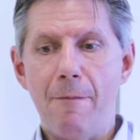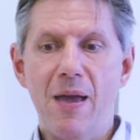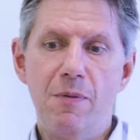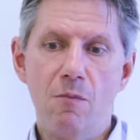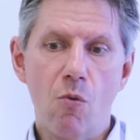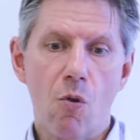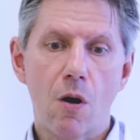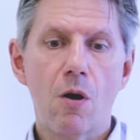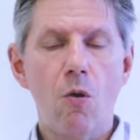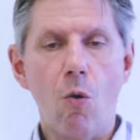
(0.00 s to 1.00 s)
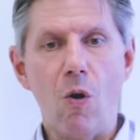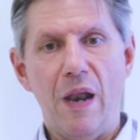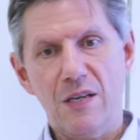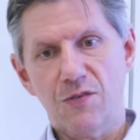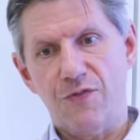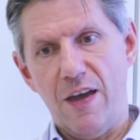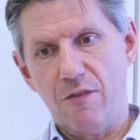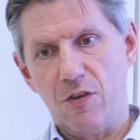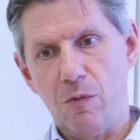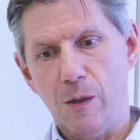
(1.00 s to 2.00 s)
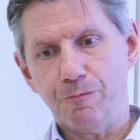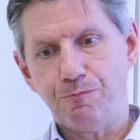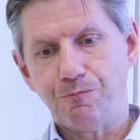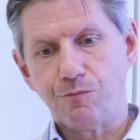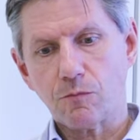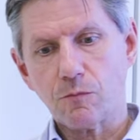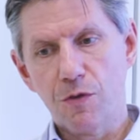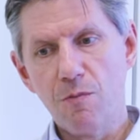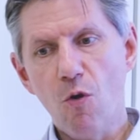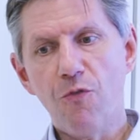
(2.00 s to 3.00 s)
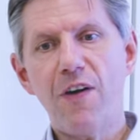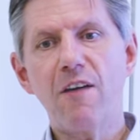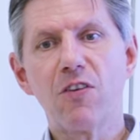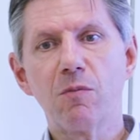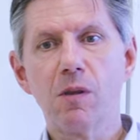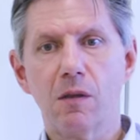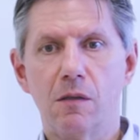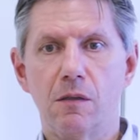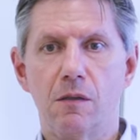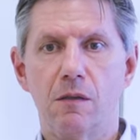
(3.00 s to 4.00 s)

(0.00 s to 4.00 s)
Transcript: may be more or less favorable. To the more favorable